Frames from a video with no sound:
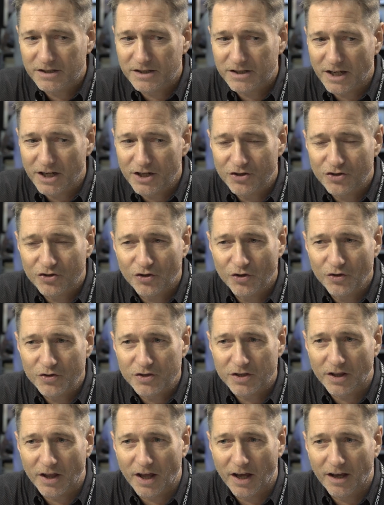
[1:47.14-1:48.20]
stay true
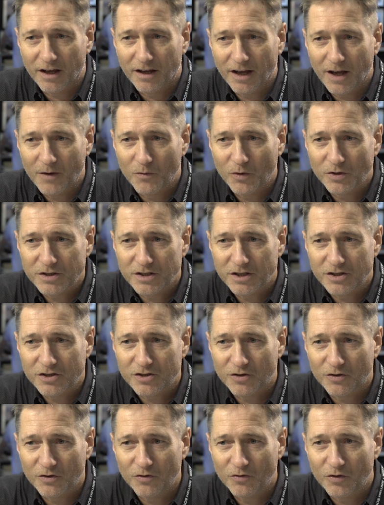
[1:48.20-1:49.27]
to that, and wanted
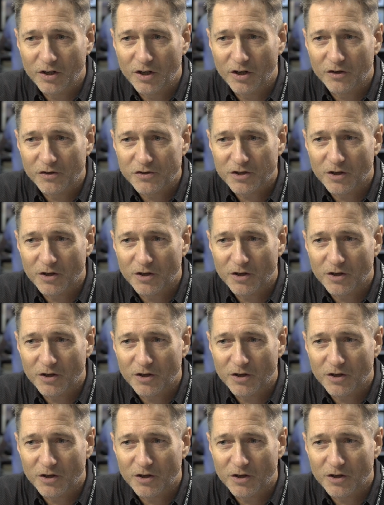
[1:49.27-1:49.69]
to,